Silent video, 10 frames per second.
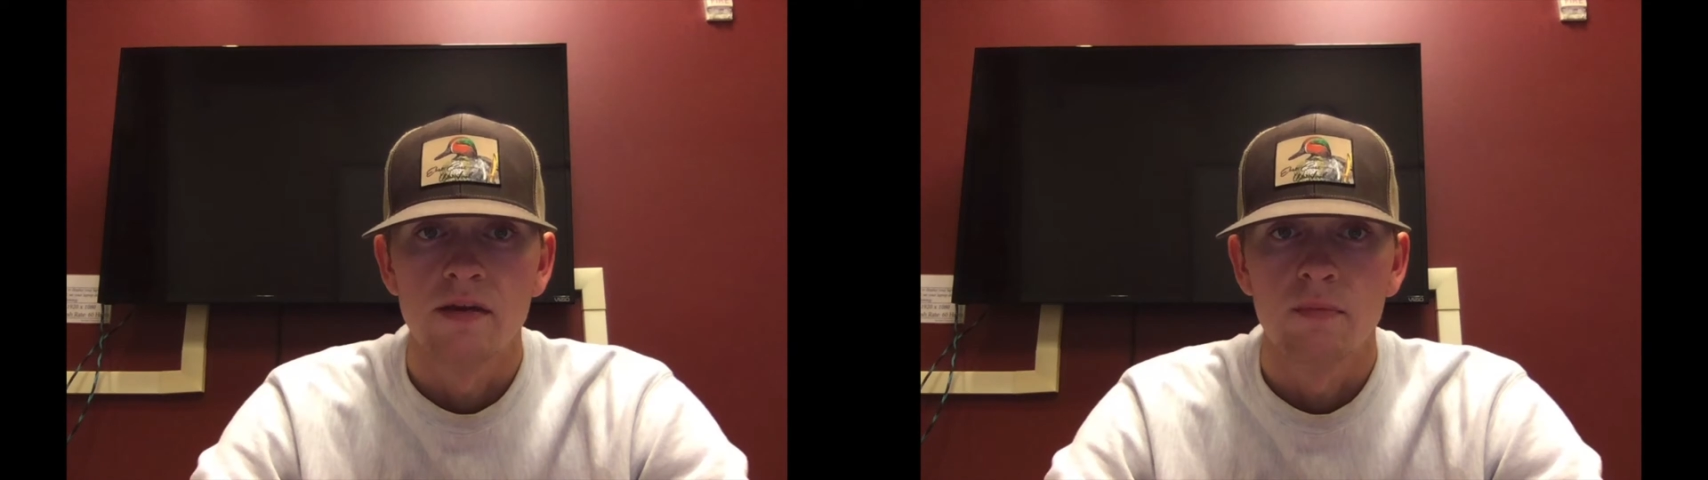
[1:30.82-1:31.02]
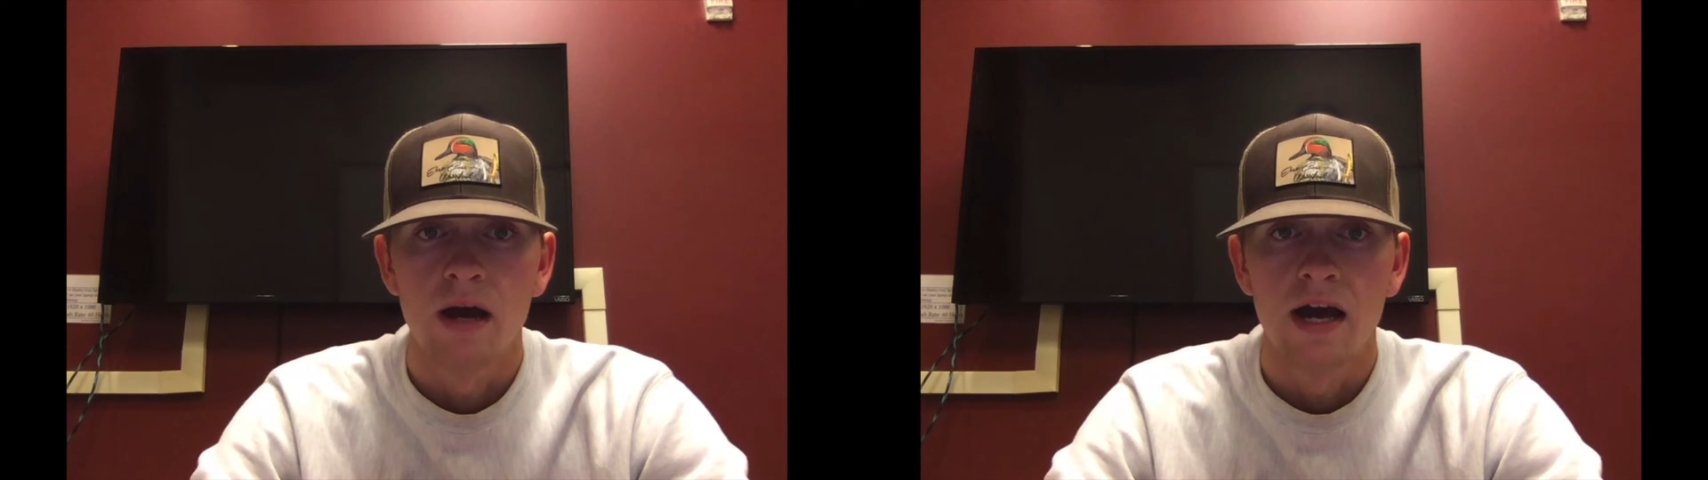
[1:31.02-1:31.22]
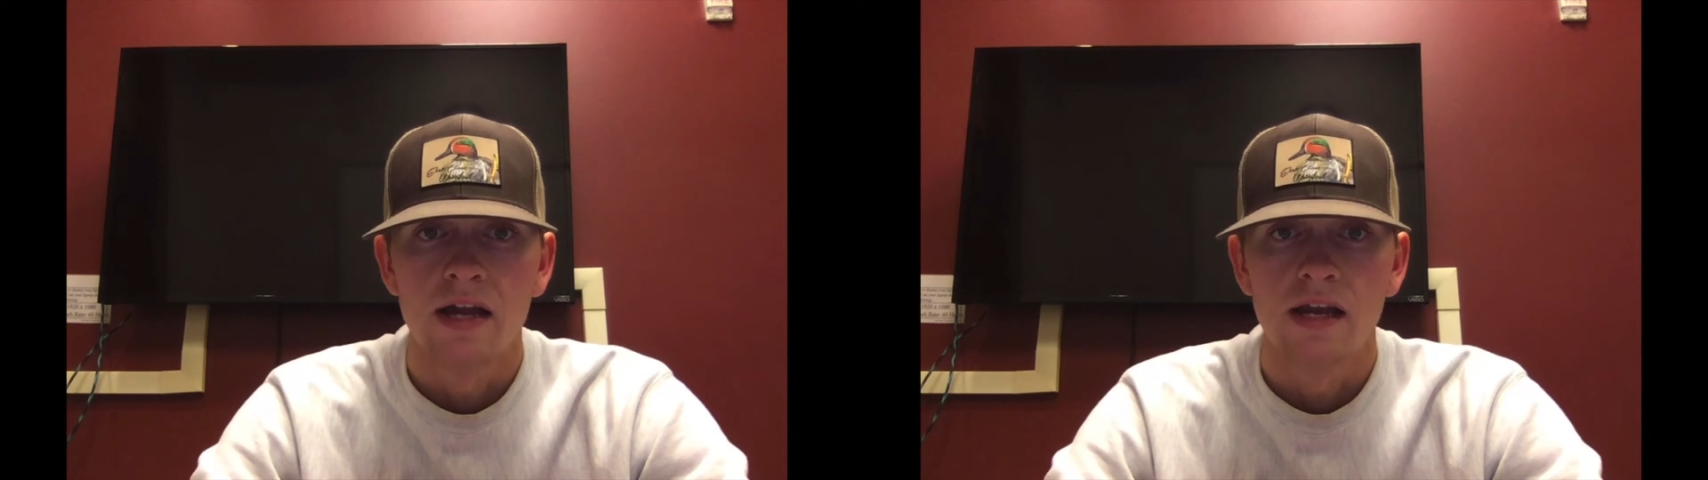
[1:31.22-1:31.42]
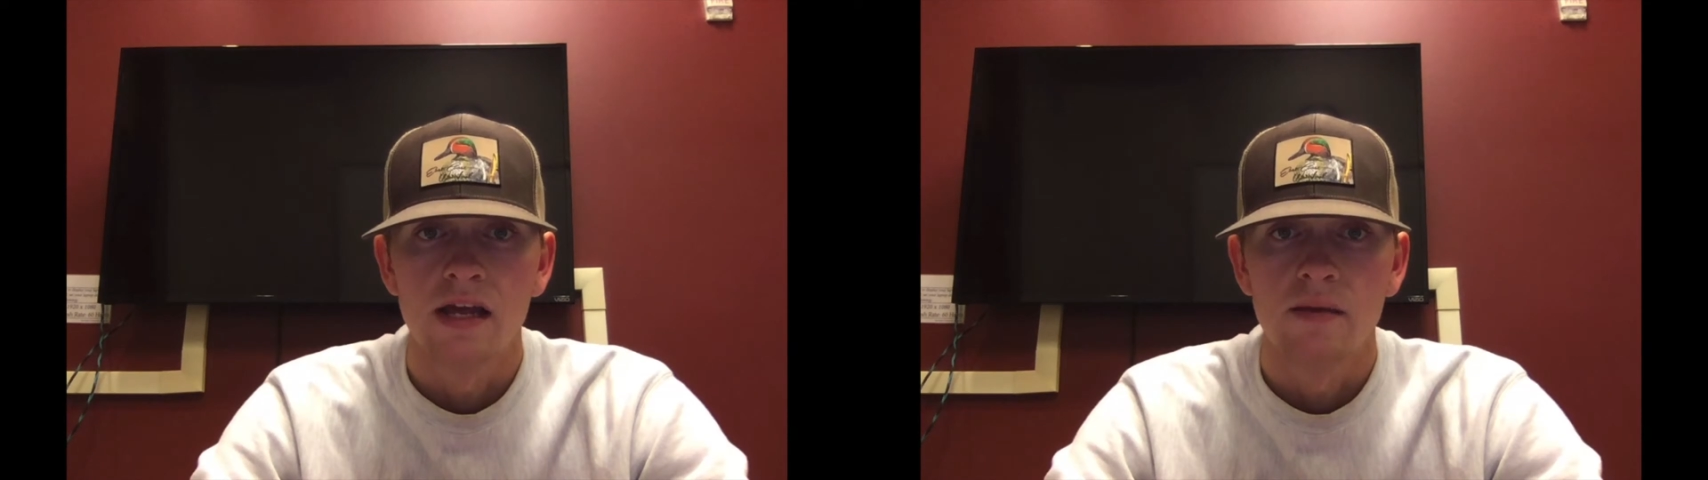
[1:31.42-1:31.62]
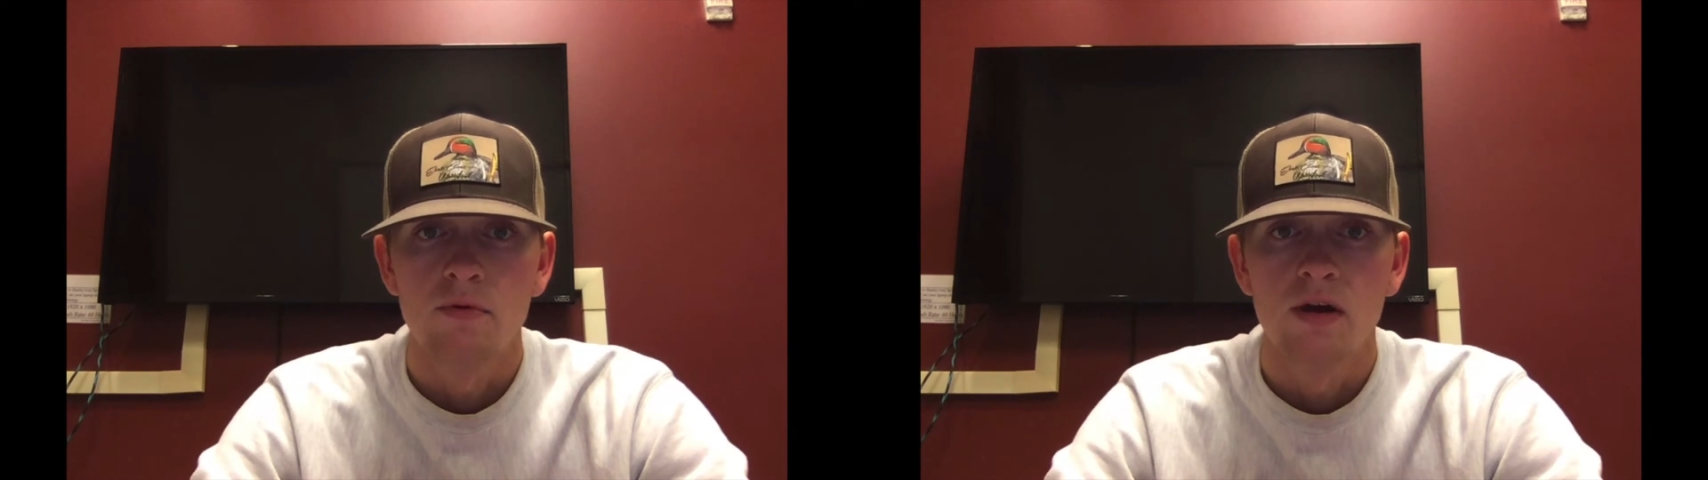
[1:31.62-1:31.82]
by
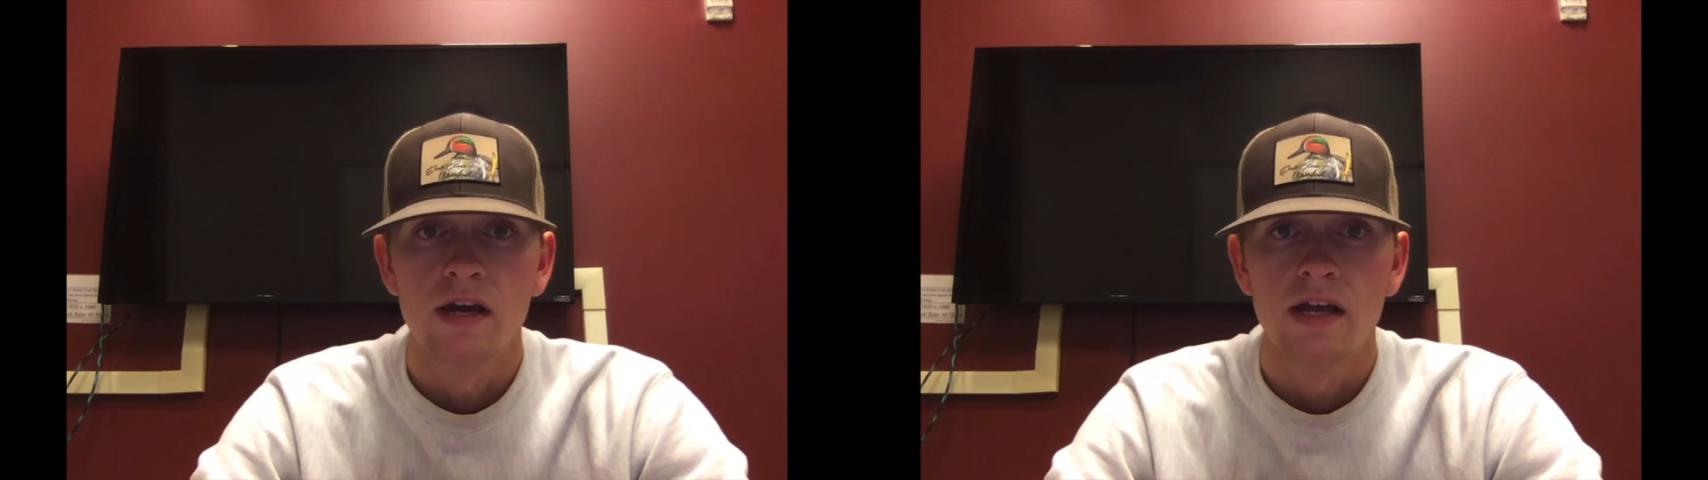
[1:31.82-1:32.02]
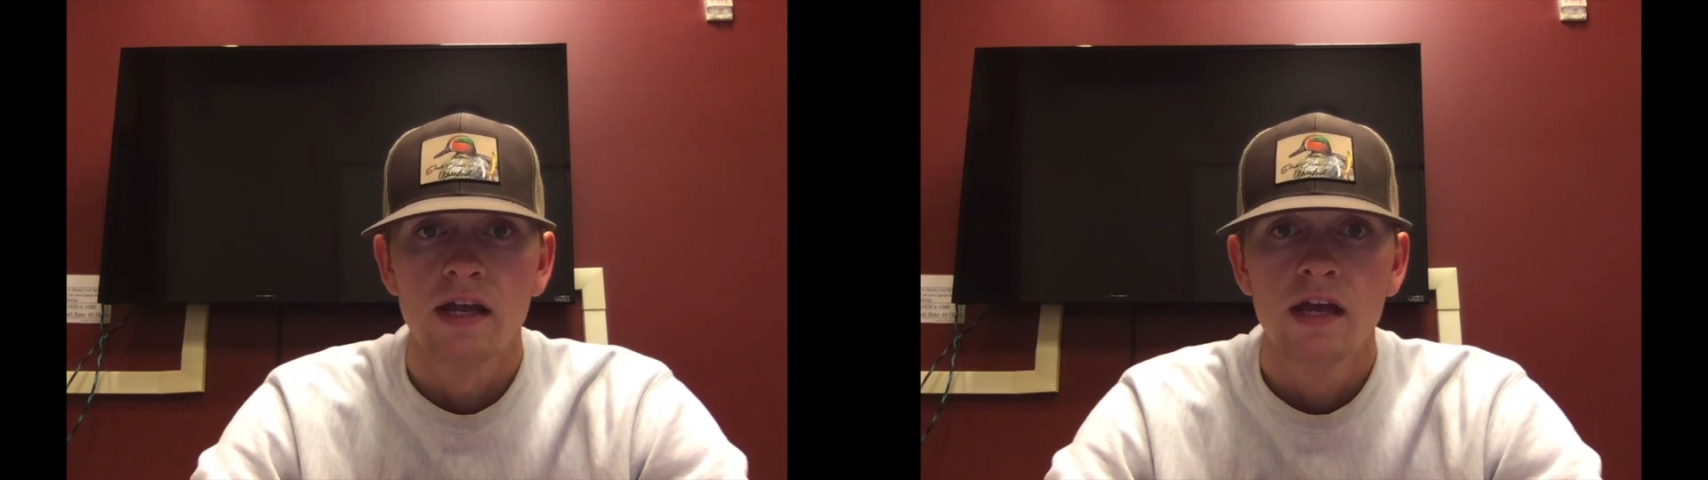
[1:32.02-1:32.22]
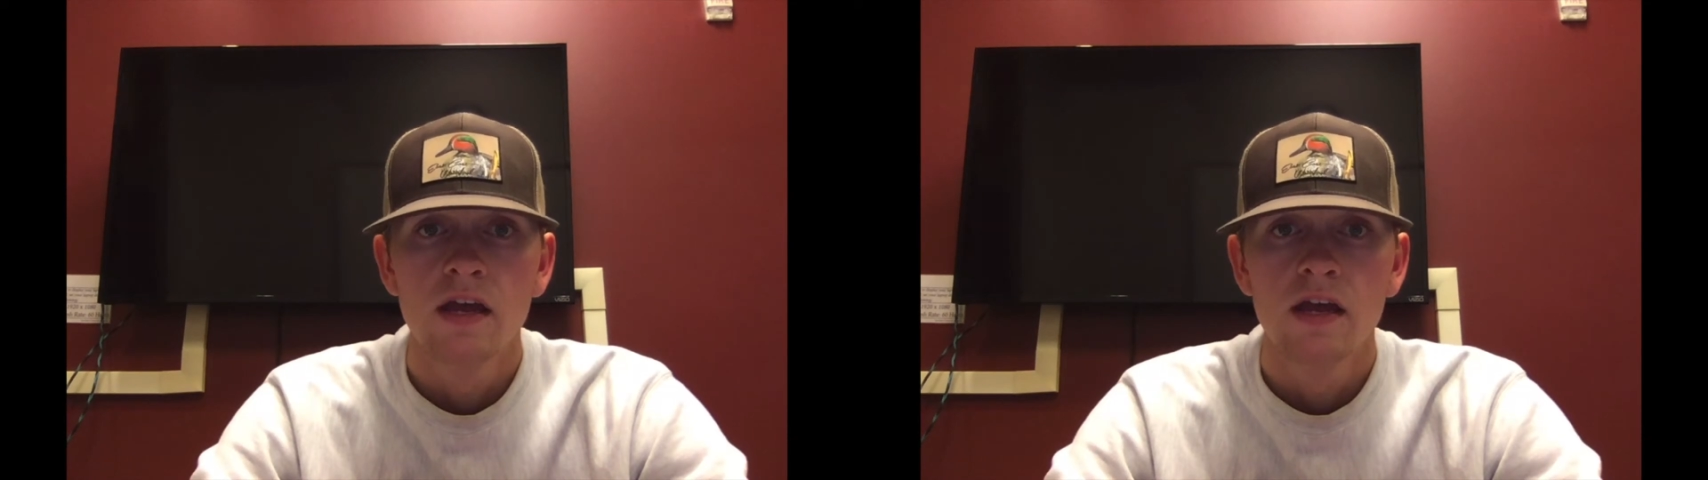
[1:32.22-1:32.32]
Lei Bui,